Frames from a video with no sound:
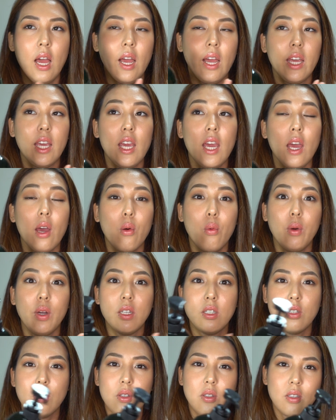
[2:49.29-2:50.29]
I can't
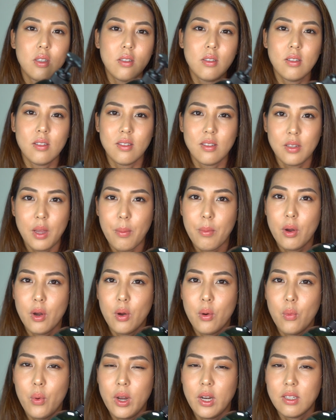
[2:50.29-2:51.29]
wait to use this in
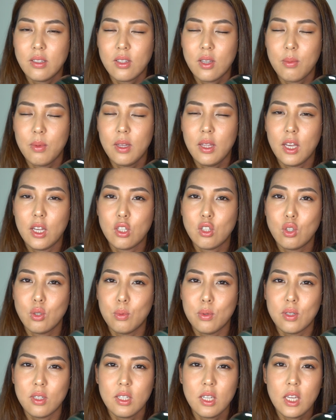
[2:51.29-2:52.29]
summer when it's going to be
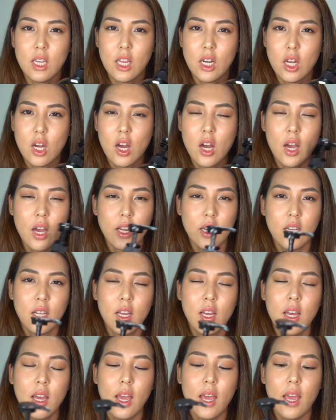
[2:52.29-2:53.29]
super sticky and hot,
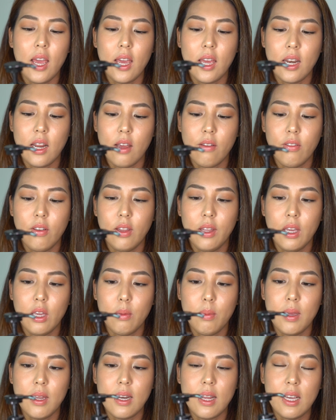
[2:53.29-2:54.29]
and I feel like
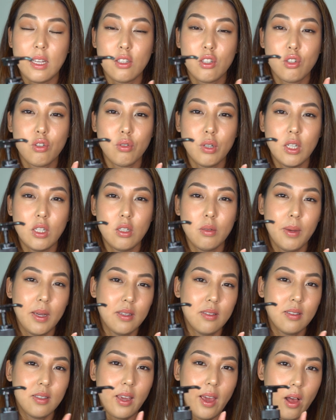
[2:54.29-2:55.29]
it'll be a nice treat to my
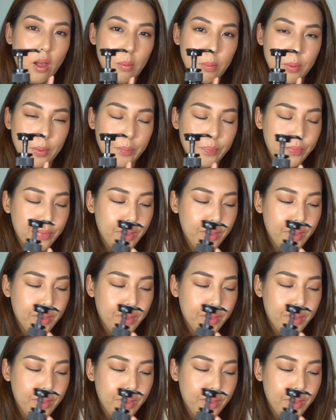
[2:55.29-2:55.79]
scalp.